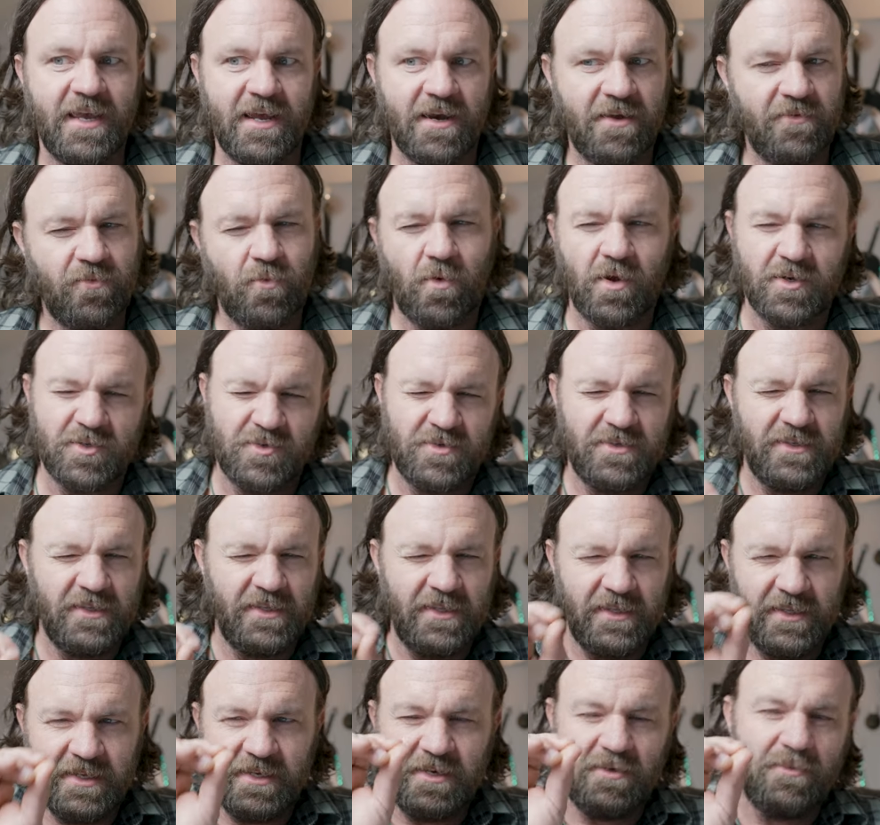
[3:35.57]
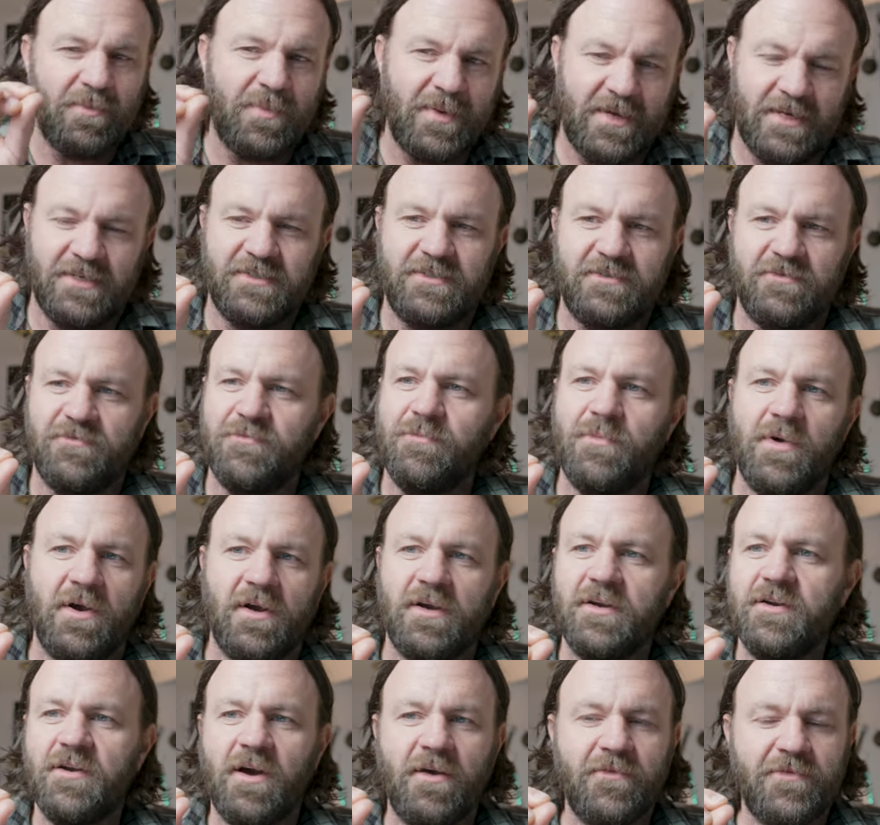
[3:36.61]
and I've watched little bits of
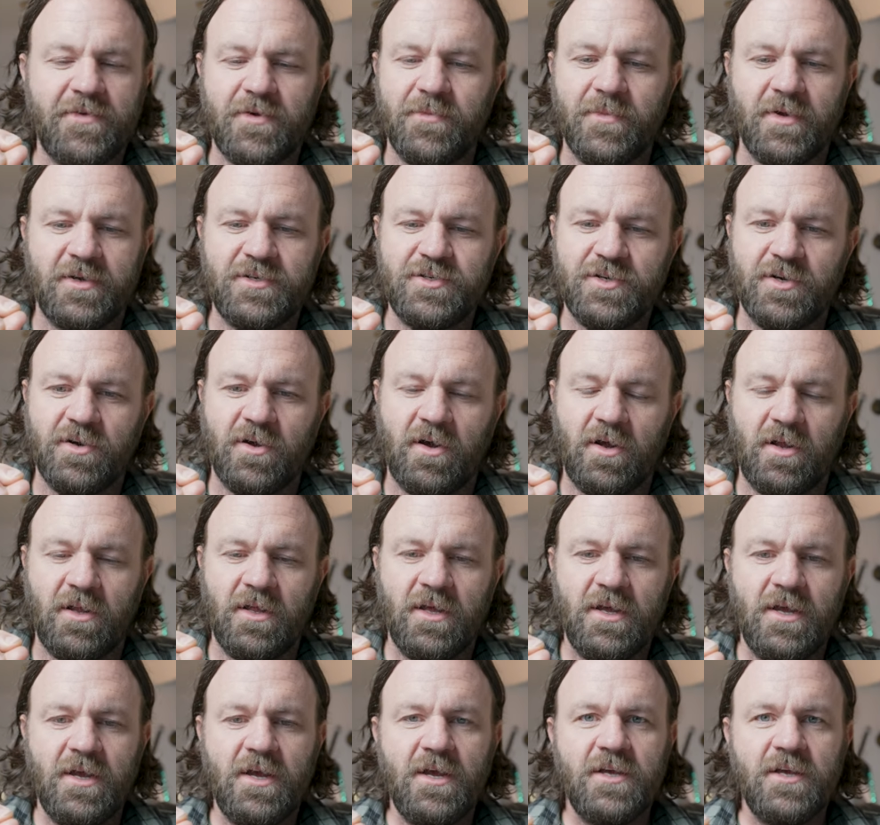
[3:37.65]
Monk, not very much at all.